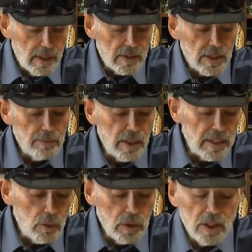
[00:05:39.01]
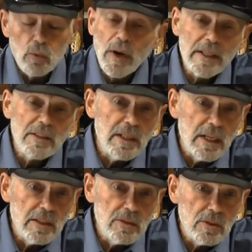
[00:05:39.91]
something that we could
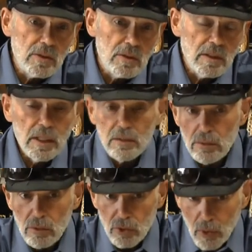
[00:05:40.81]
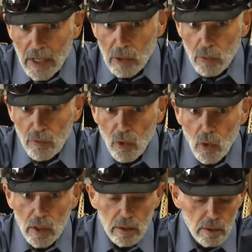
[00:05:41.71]
recognize and then try to
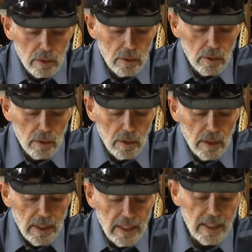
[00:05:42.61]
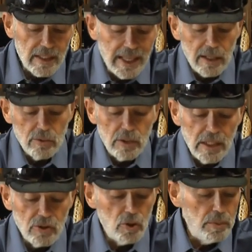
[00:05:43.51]
avoid, he allowed
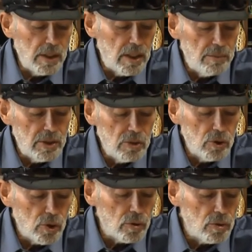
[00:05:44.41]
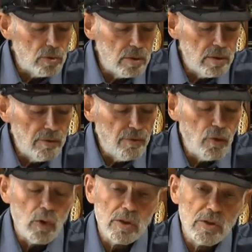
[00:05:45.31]
it to become an internal
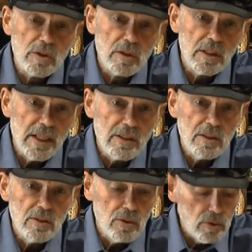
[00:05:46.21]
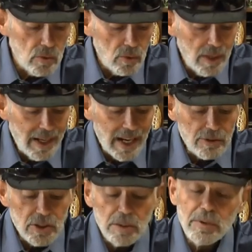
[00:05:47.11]
force connected to our
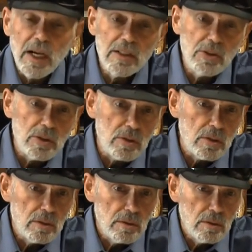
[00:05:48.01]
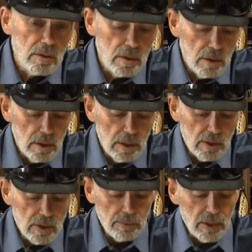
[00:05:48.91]
subconscious,
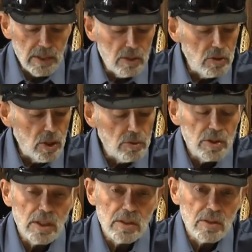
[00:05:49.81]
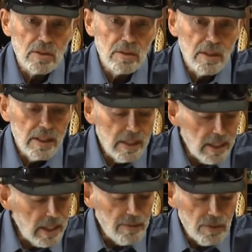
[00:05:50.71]
something that knows us,
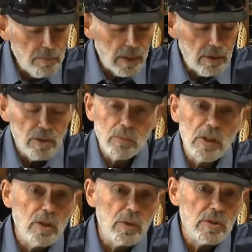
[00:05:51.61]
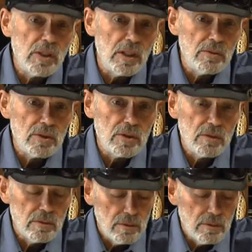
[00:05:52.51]
even better than we know ourselves.